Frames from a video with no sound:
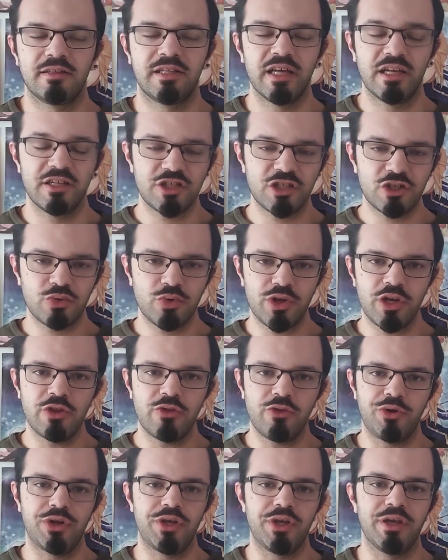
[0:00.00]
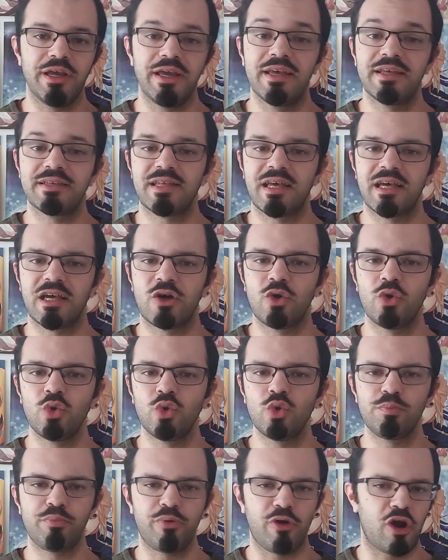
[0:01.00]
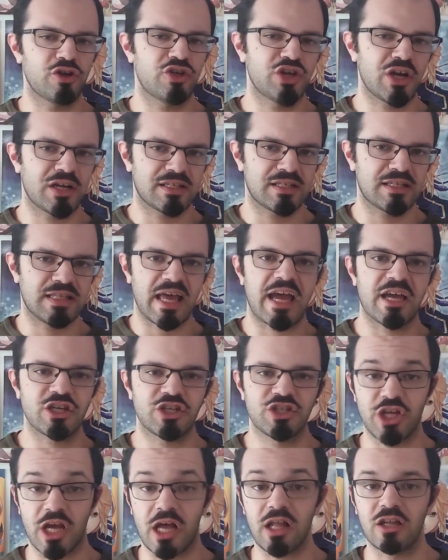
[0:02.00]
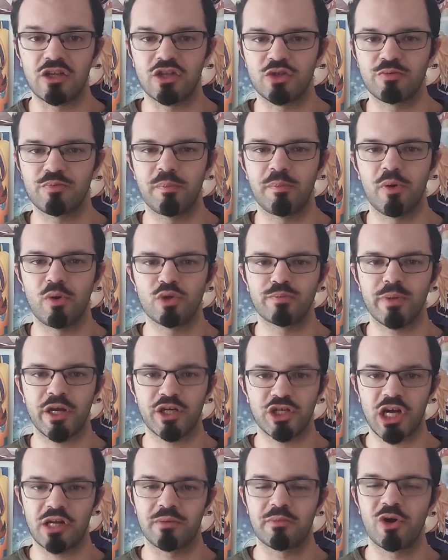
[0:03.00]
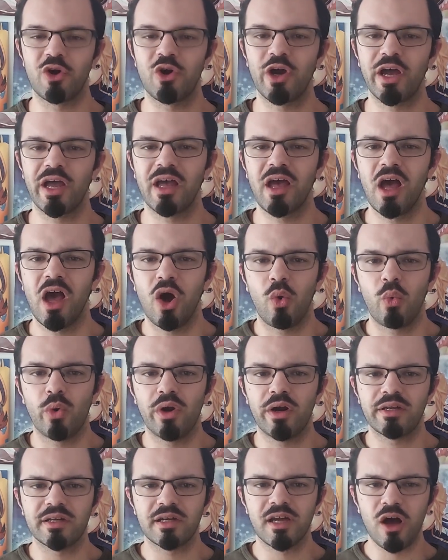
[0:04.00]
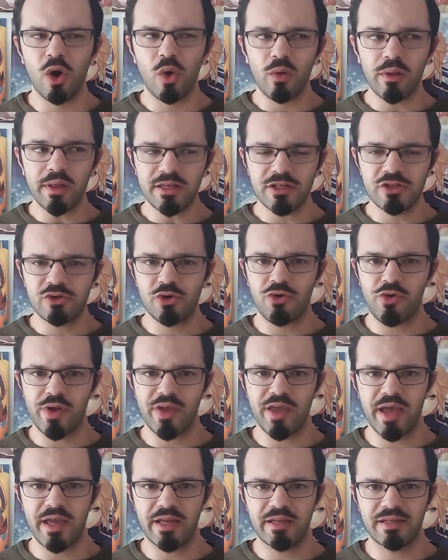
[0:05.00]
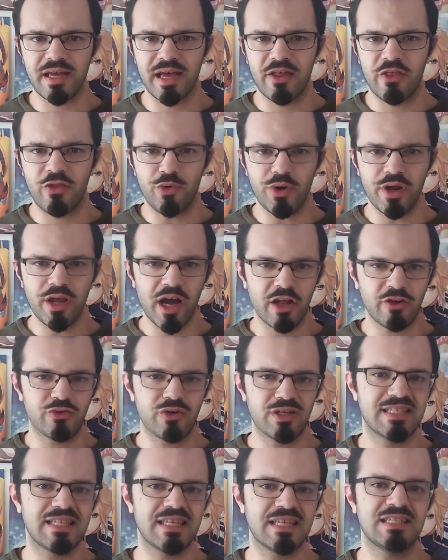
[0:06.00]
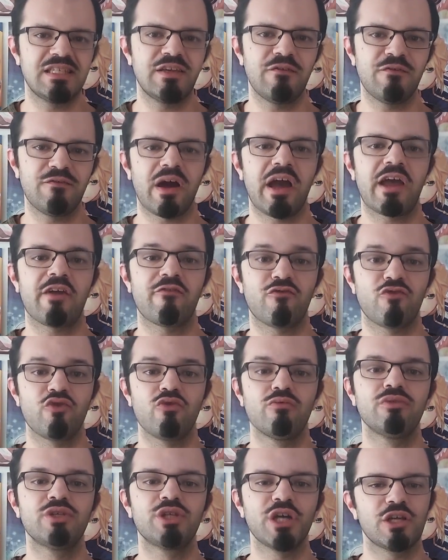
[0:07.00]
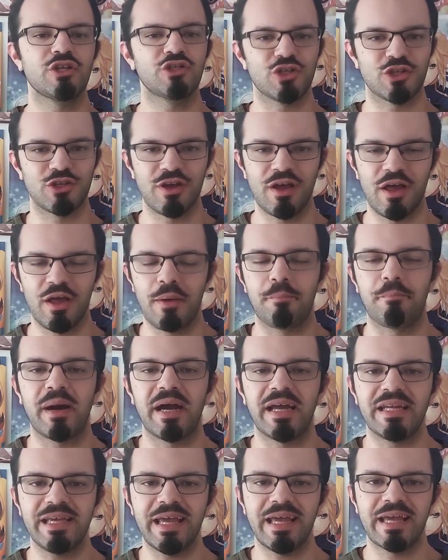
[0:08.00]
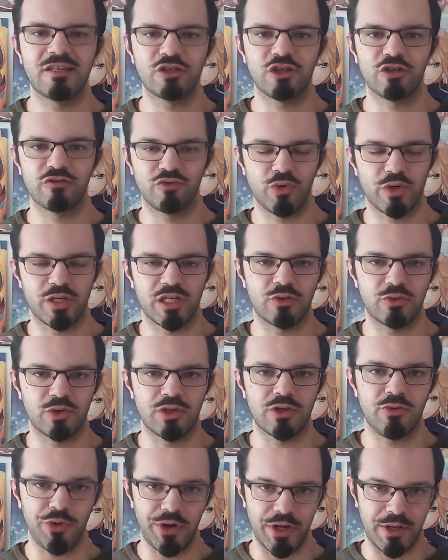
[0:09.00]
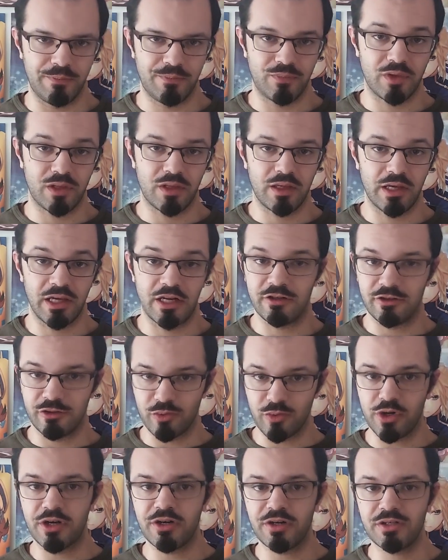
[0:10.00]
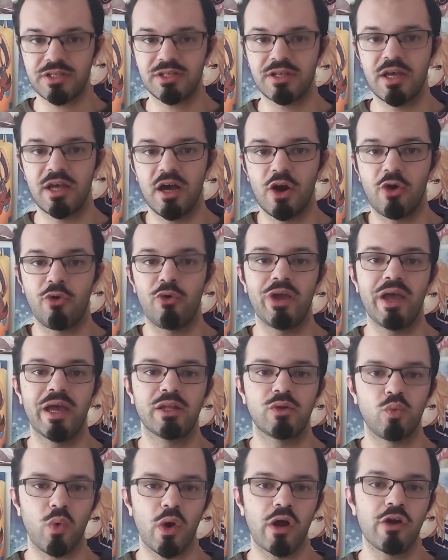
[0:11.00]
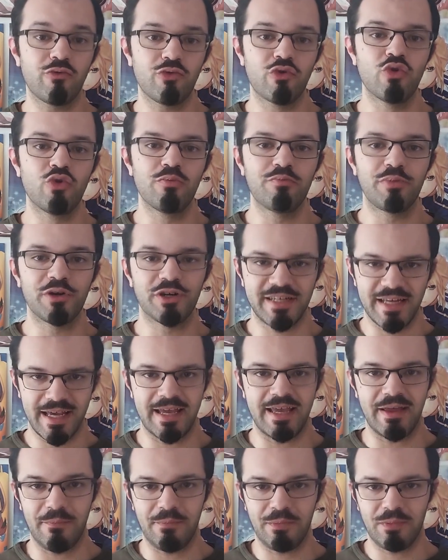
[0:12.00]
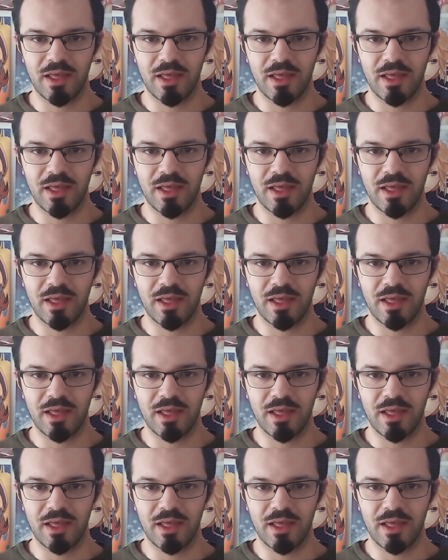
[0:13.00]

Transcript: Dungeon 23 is a cool project/challenge proposed by Sean McCoy, where the goal is to create a 365-room dungeon by the end of 2023. In other words, create one room per day.